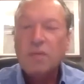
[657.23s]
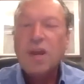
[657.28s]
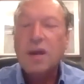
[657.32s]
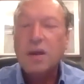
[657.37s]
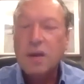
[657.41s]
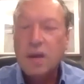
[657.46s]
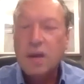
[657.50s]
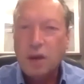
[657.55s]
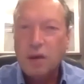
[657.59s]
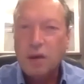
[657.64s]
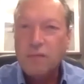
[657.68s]

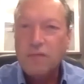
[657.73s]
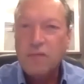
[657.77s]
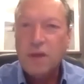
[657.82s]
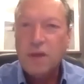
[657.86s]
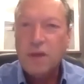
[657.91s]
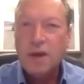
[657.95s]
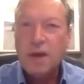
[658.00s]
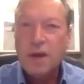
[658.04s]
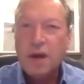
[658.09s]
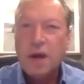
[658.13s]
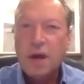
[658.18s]
carry
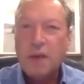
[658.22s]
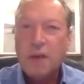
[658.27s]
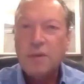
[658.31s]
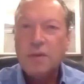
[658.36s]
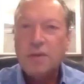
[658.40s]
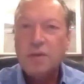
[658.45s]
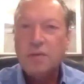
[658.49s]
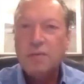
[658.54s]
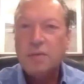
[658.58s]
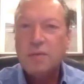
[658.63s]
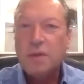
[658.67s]
Vietnam
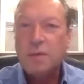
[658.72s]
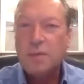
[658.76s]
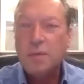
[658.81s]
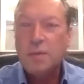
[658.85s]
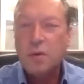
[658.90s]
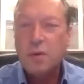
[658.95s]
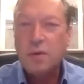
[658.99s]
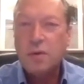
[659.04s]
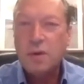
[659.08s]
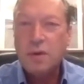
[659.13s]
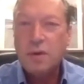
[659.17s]
into a
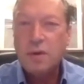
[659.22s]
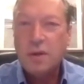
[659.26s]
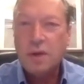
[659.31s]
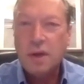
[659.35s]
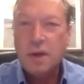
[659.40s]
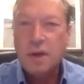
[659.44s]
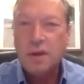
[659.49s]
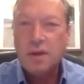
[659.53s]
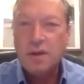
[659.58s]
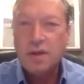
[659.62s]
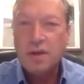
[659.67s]
more
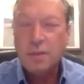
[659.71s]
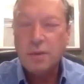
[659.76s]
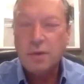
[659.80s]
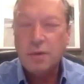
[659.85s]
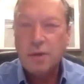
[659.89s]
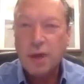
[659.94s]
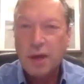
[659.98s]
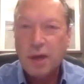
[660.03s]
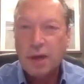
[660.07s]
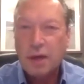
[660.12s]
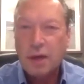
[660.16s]

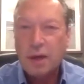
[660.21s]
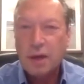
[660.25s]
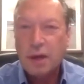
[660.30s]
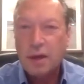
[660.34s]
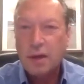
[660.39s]
democratic